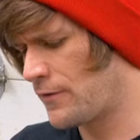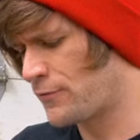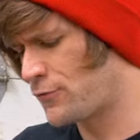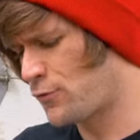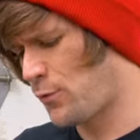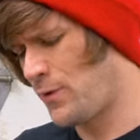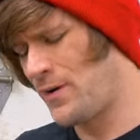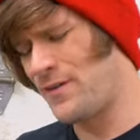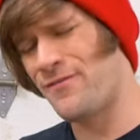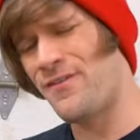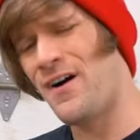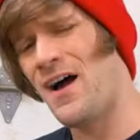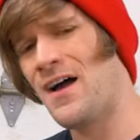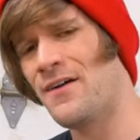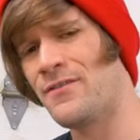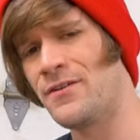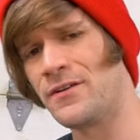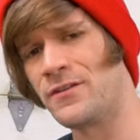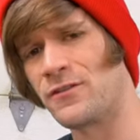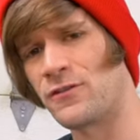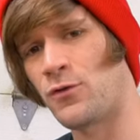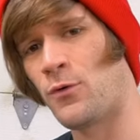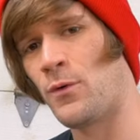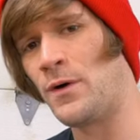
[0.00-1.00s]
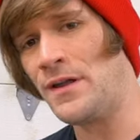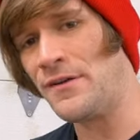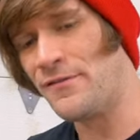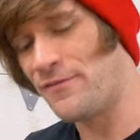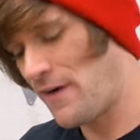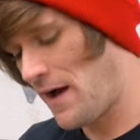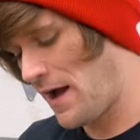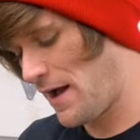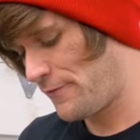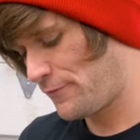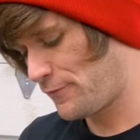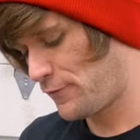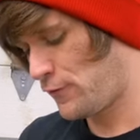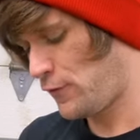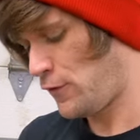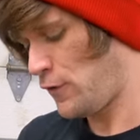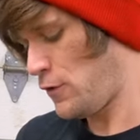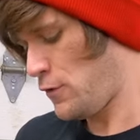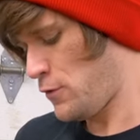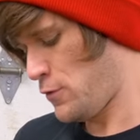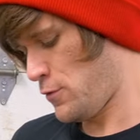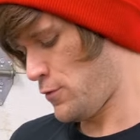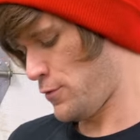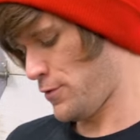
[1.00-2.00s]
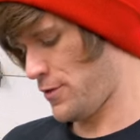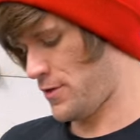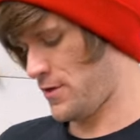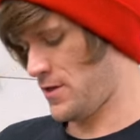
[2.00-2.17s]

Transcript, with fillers: of 25, is 25 tooth.